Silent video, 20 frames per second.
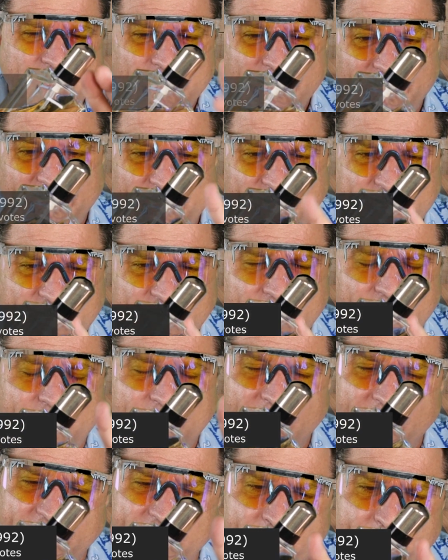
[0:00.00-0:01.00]
This is
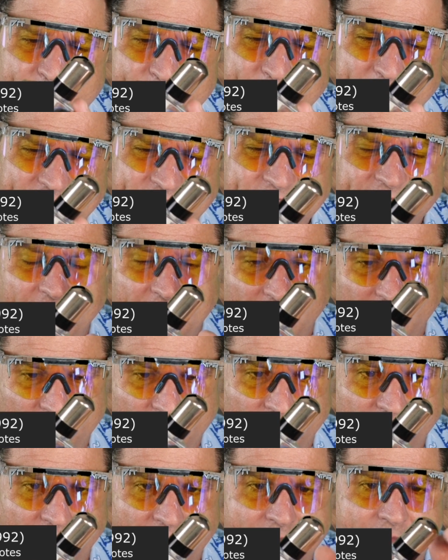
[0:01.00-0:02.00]
the best
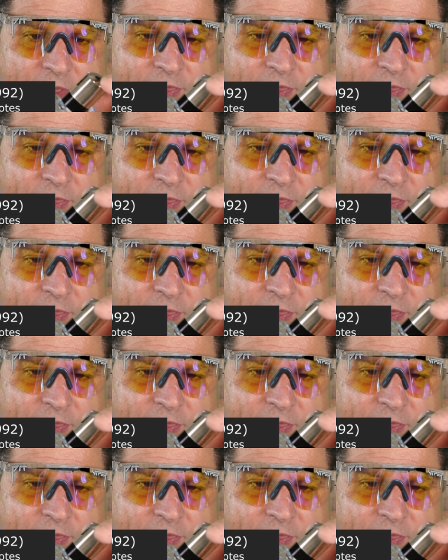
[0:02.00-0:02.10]
Guerlain,